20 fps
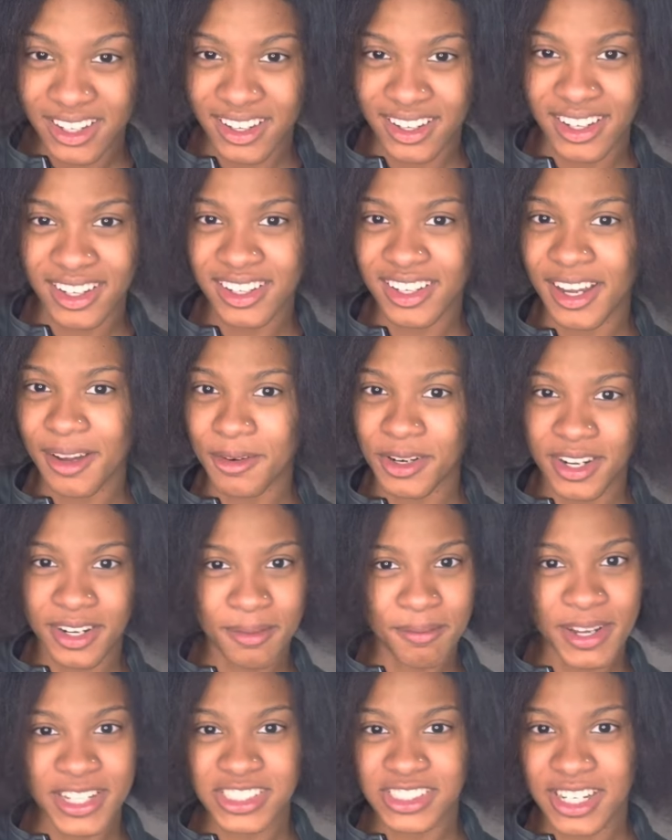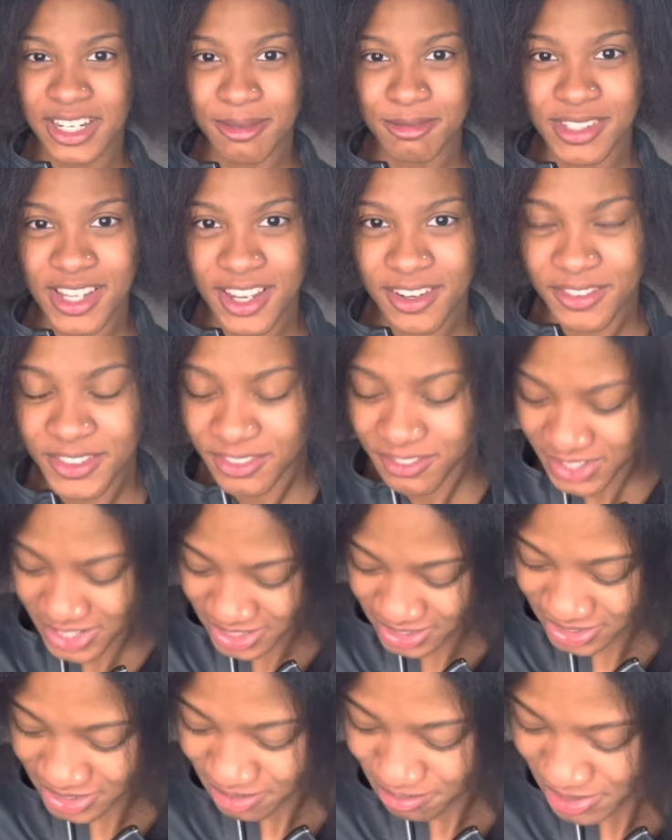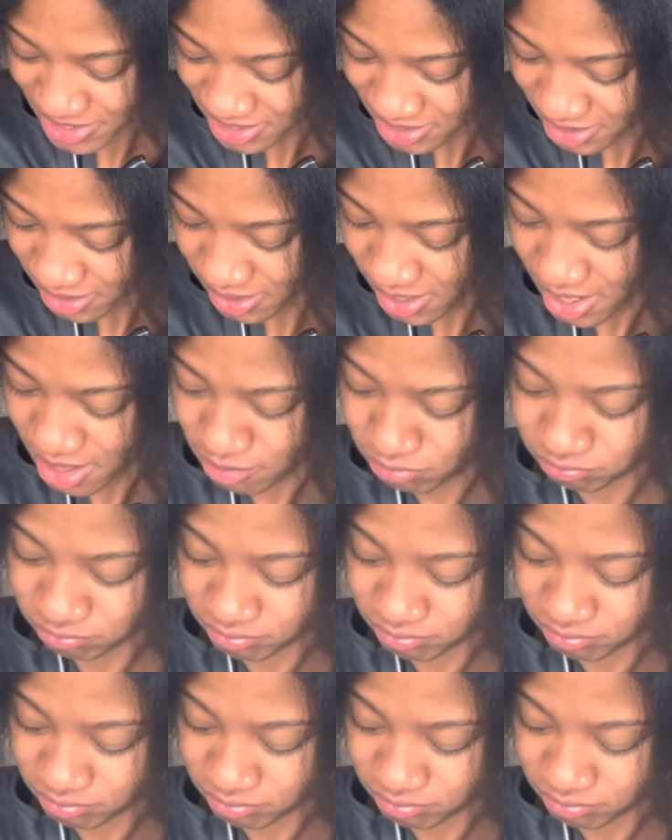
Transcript: I ain't got none of my James Avery rings, but it's okay.